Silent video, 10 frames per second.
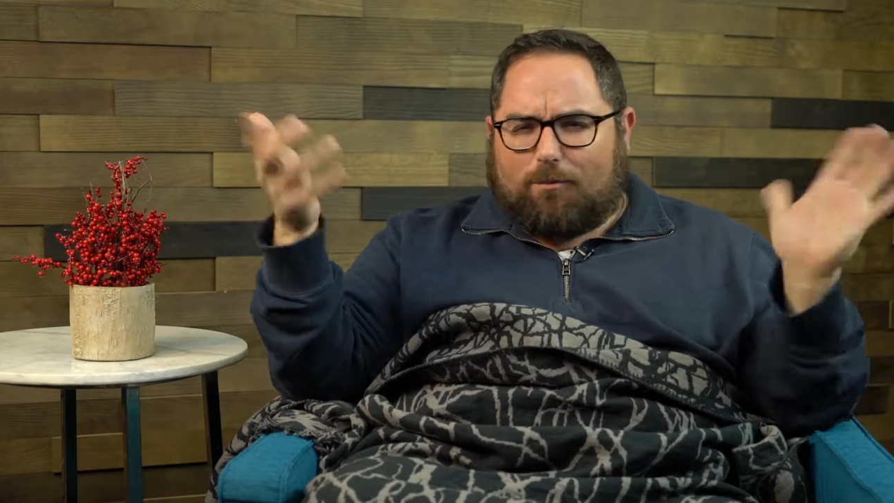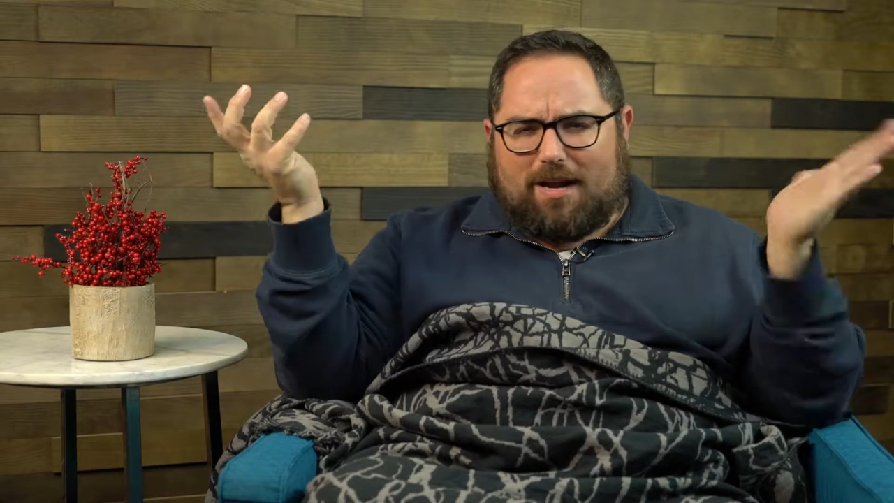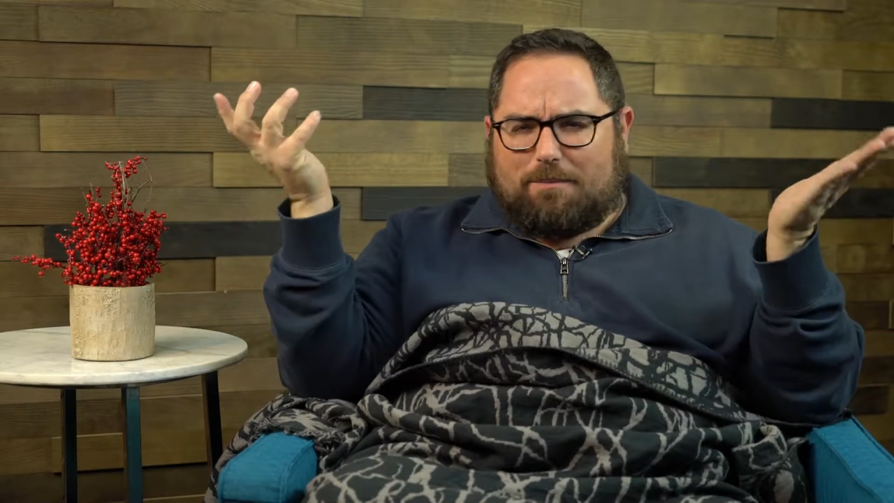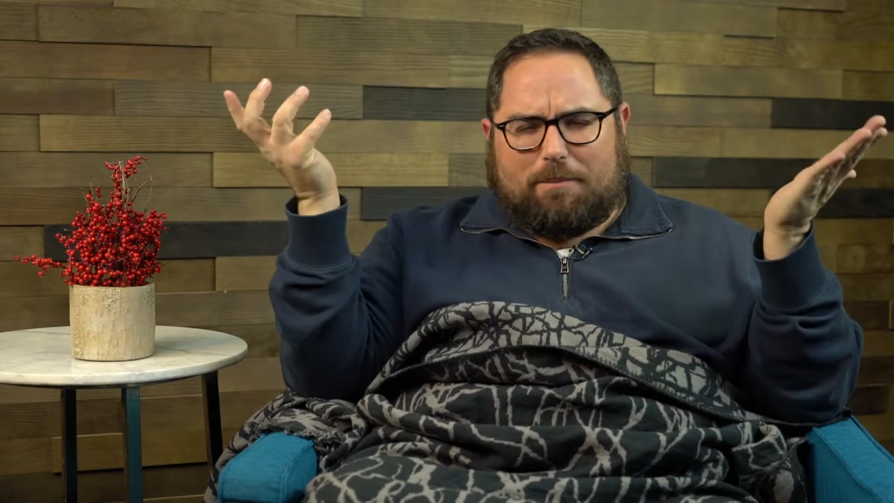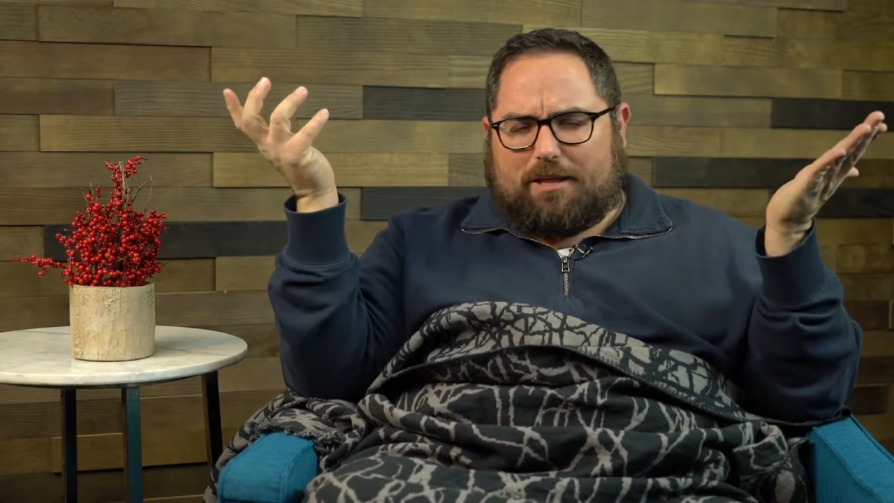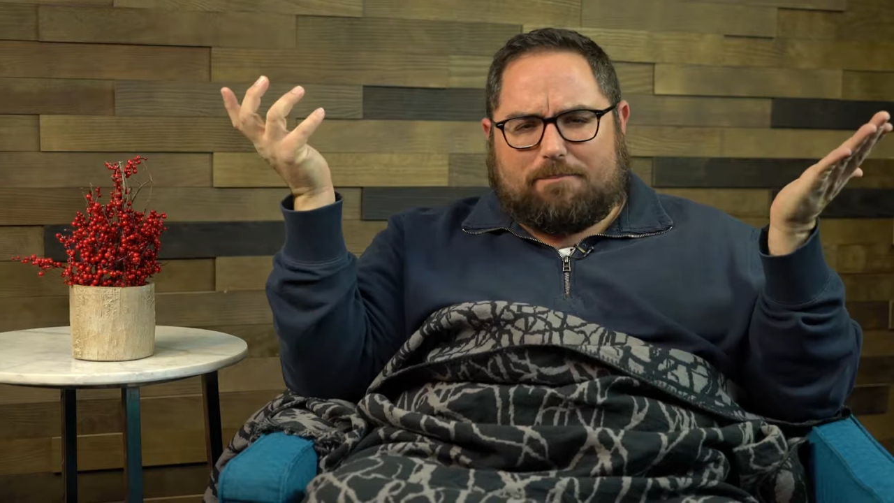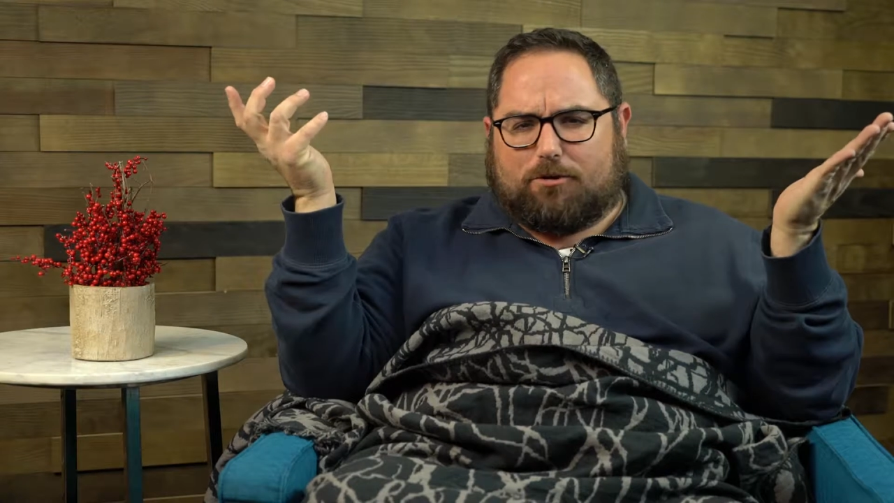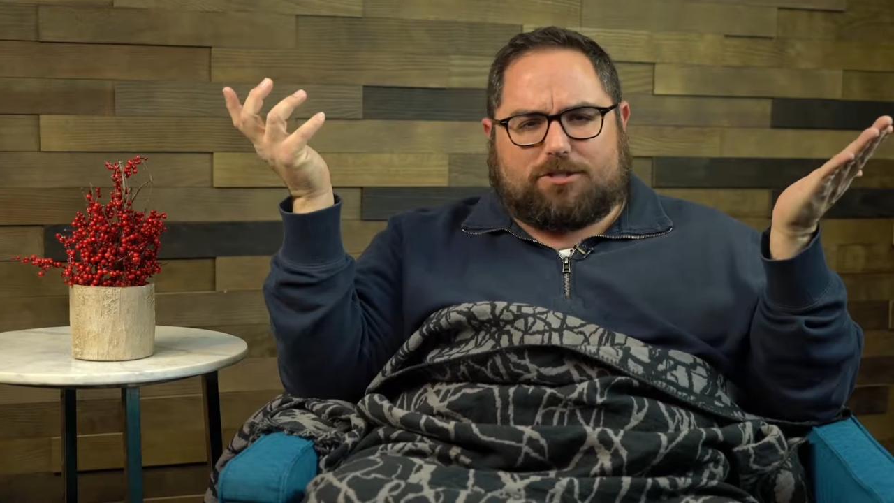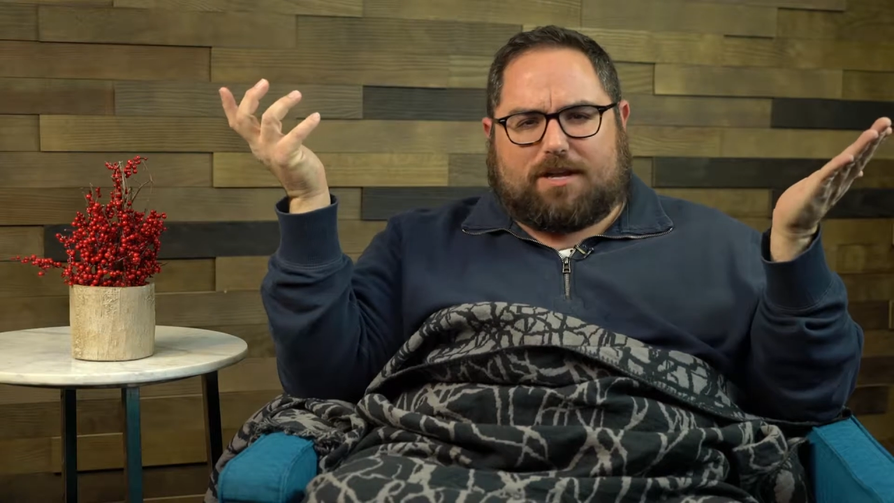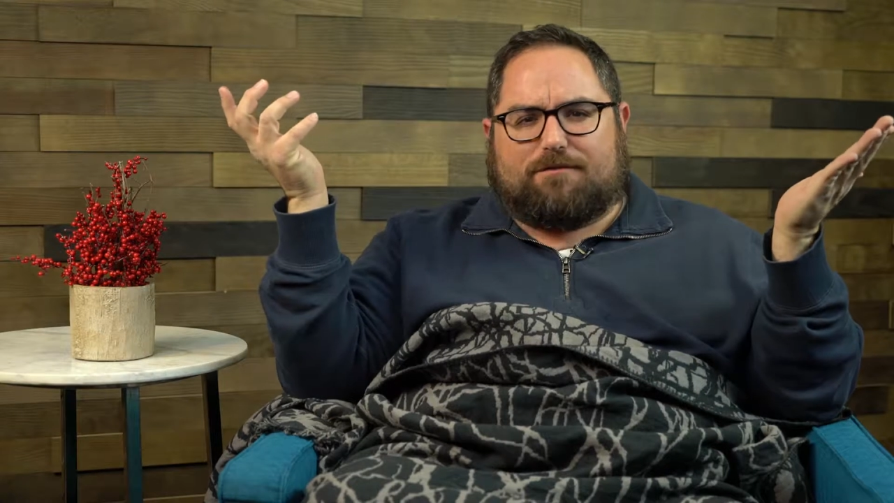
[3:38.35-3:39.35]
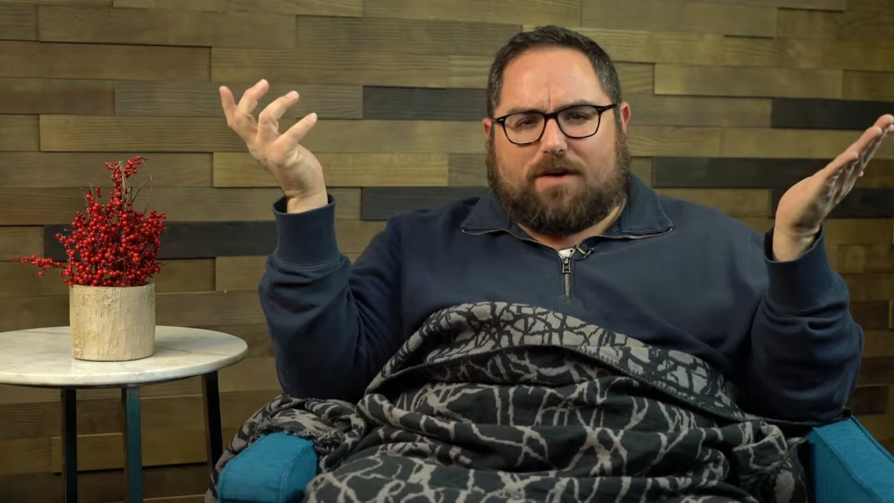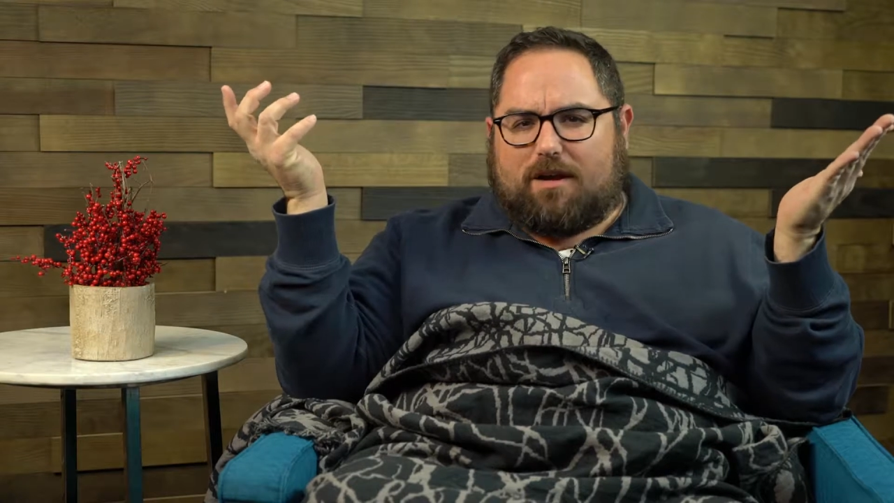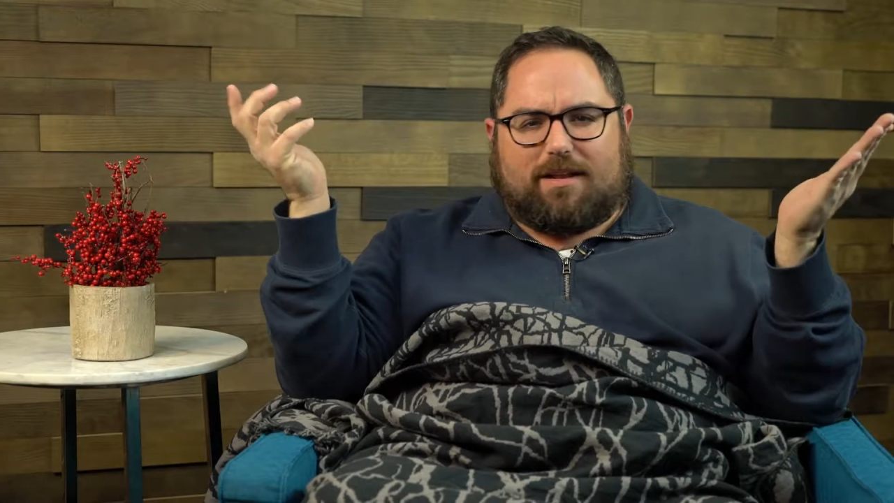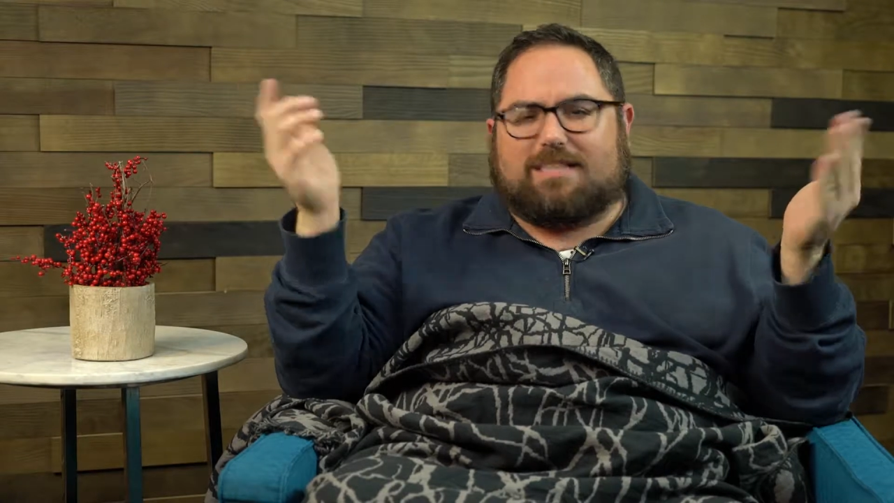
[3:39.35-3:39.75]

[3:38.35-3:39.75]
Why did Billy Bush get fired?